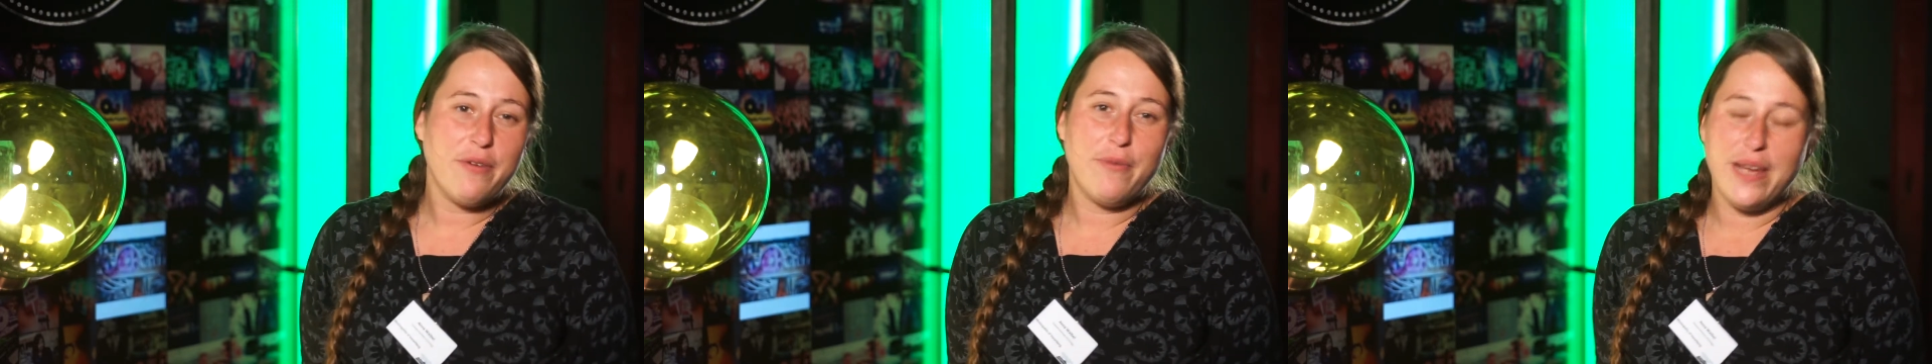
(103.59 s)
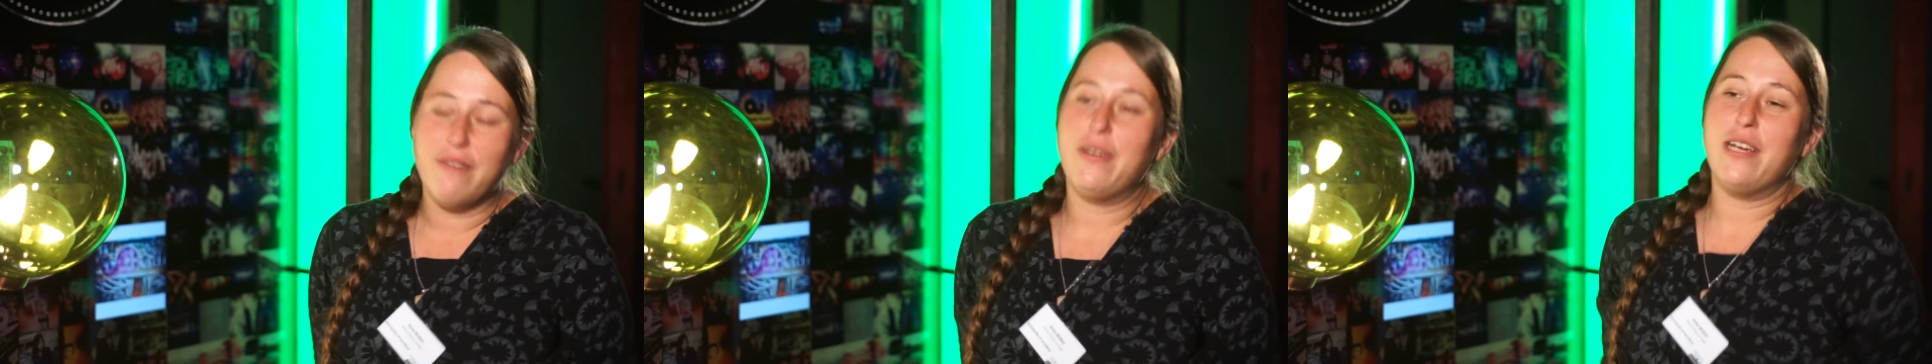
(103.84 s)

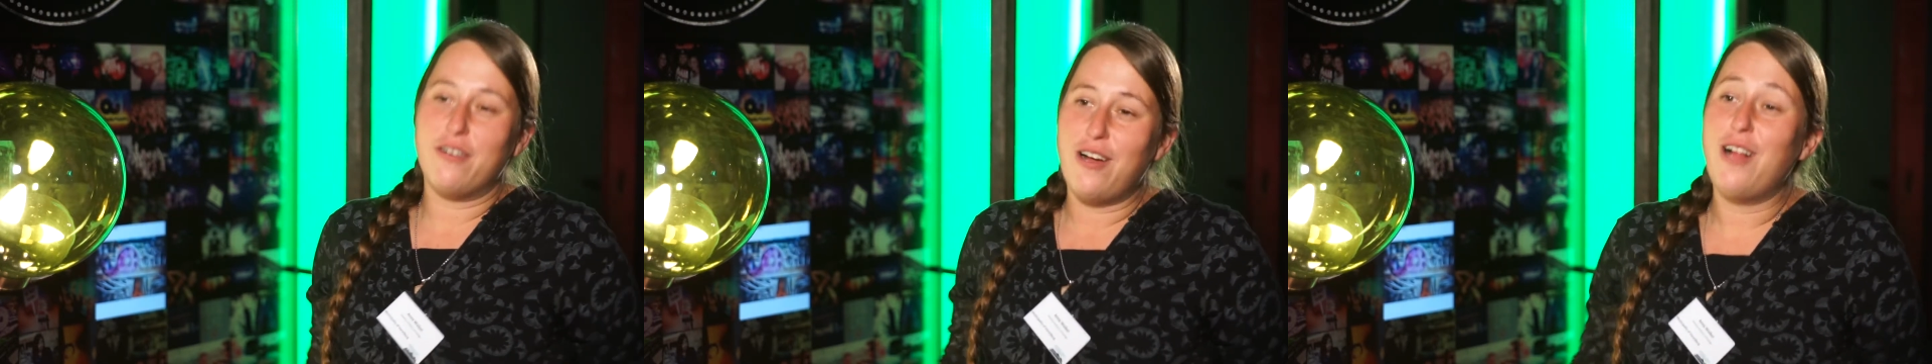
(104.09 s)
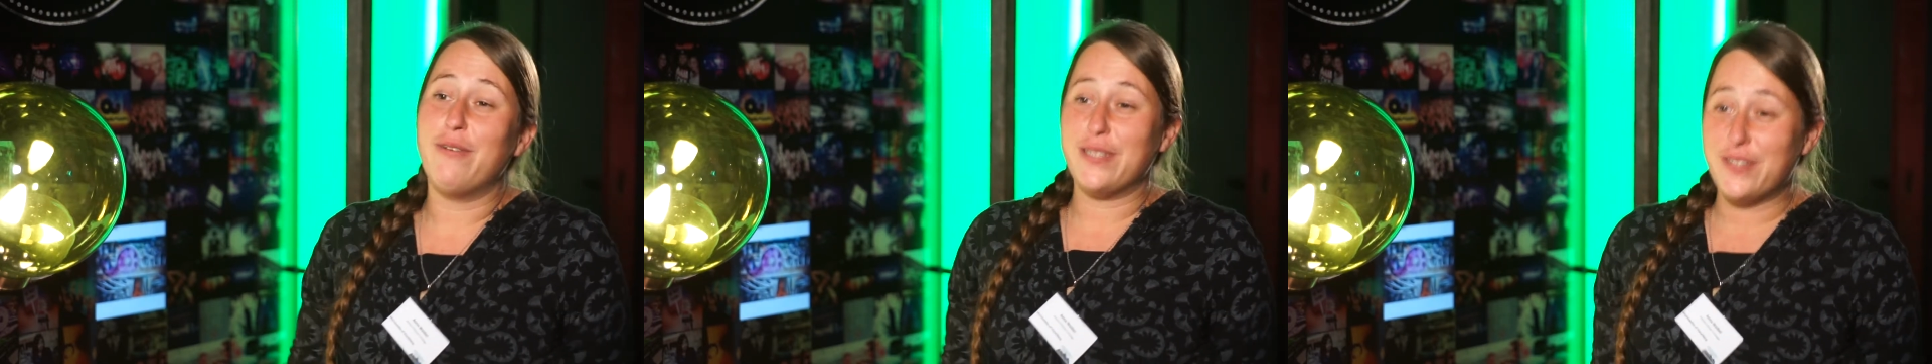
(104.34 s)
we are
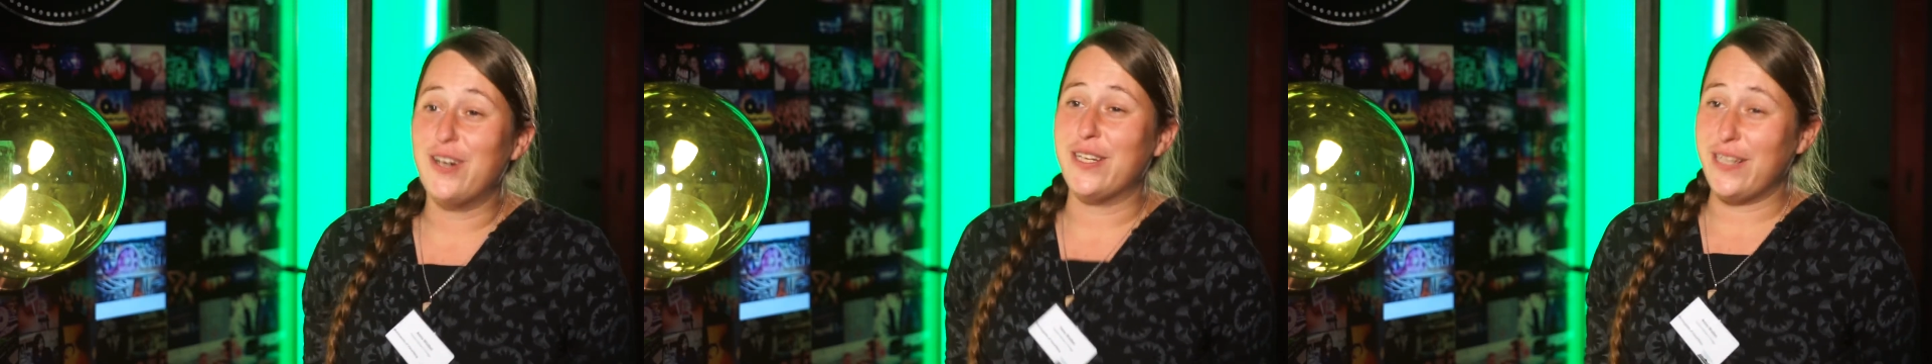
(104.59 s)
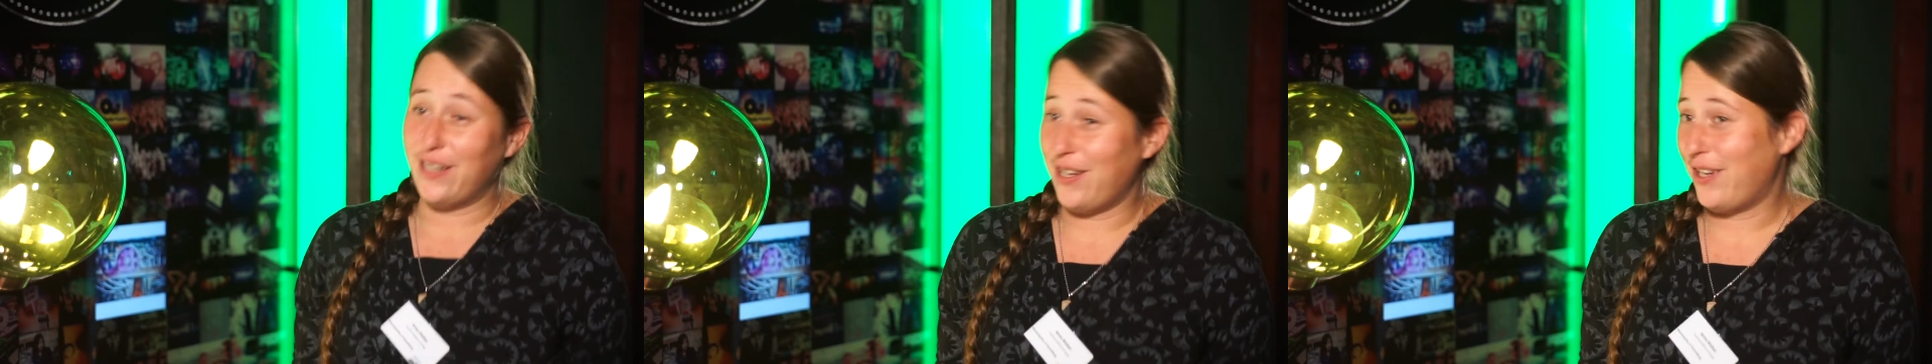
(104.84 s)
always
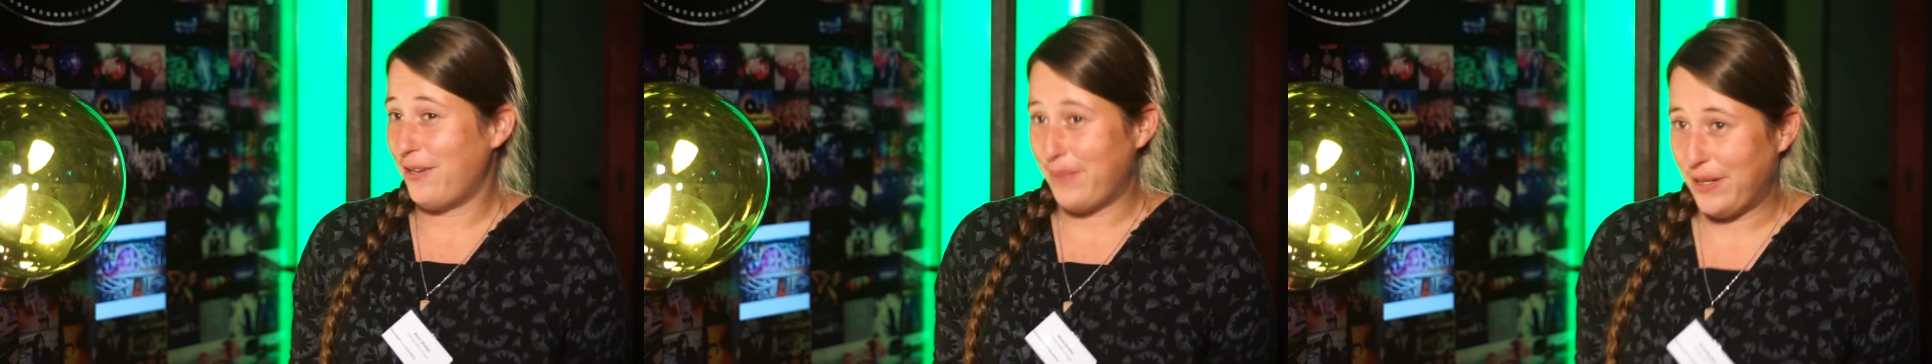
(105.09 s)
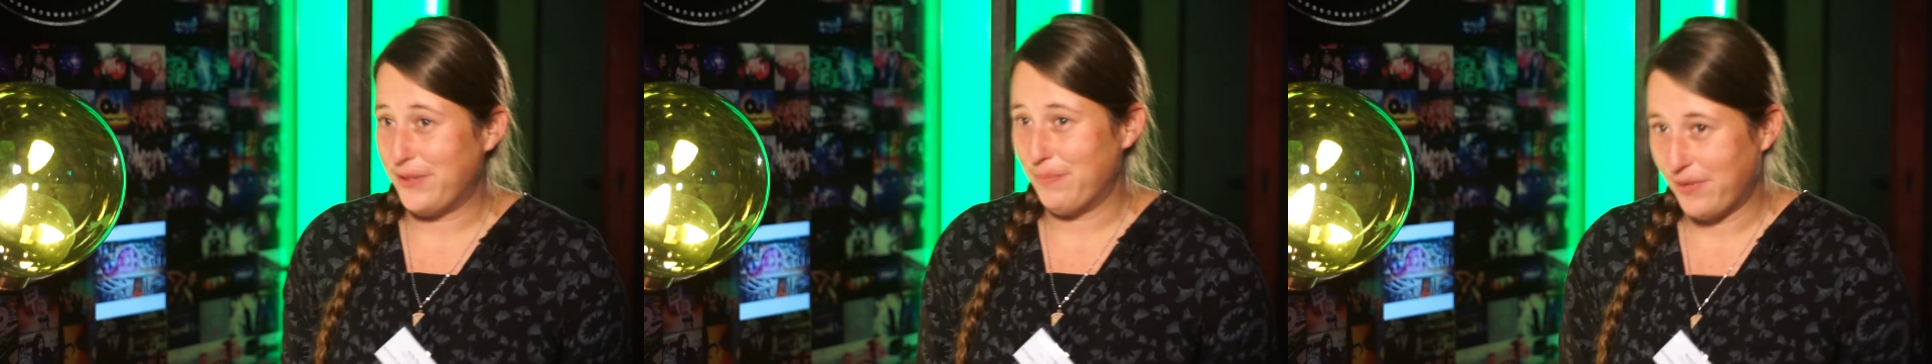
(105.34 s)
talking a lot
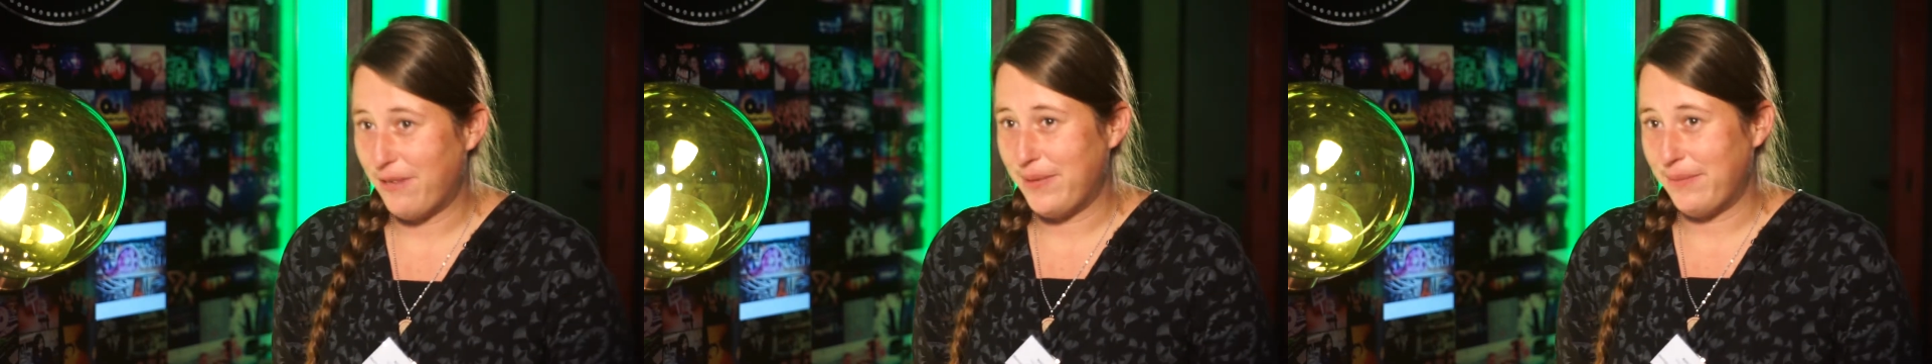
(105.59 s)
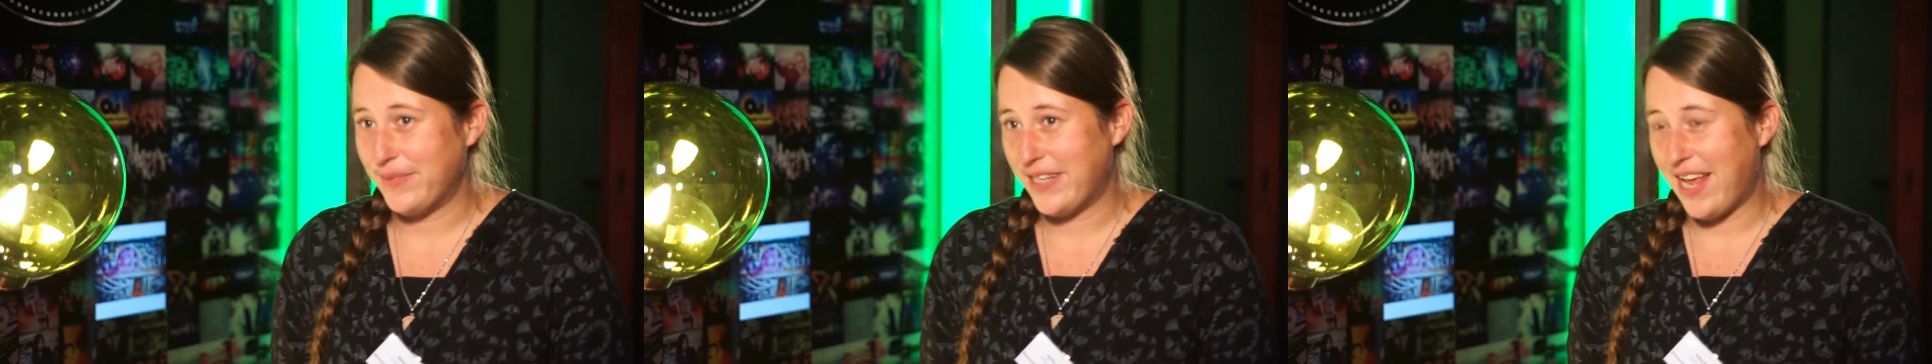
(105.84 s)
about the problems,